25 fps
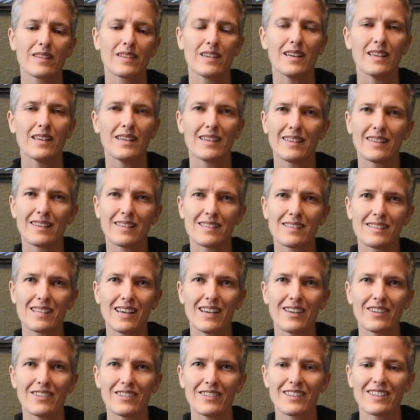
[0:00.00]
I like the
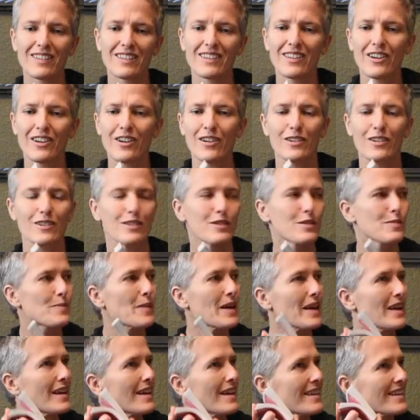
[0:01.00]
sound cards
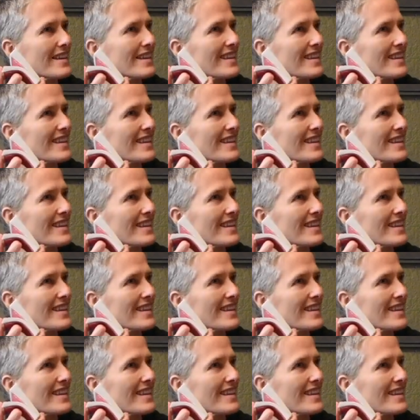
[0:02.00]
make.